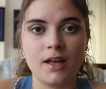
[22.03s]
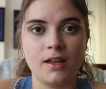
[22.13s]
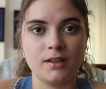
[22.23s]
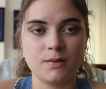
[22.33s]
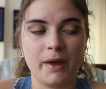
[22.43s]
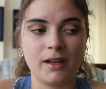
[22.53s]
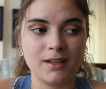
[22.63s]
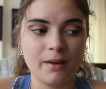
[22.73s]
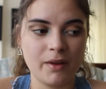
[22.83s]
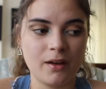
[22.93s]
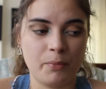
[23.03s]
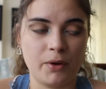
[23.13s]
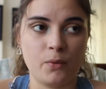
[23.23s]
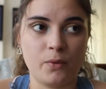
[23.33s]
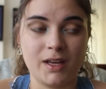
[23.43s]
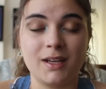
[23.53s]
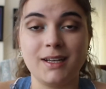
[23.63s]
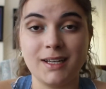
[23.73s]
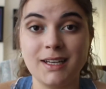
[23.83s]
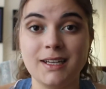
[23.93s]
in this pandemic, but we
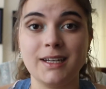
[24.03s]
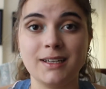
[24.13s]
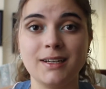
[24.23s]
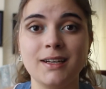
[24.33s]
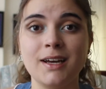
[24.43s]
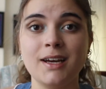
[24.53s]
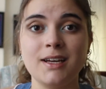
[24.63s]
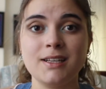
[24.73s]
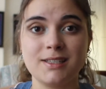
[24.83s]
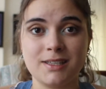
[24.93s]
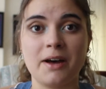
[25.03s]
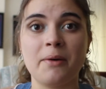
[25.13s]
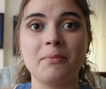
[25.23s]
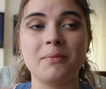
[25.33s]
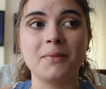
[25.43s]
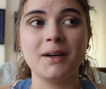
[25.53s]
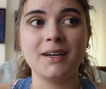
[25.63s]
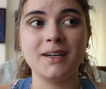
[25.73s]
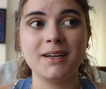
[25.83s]
needed some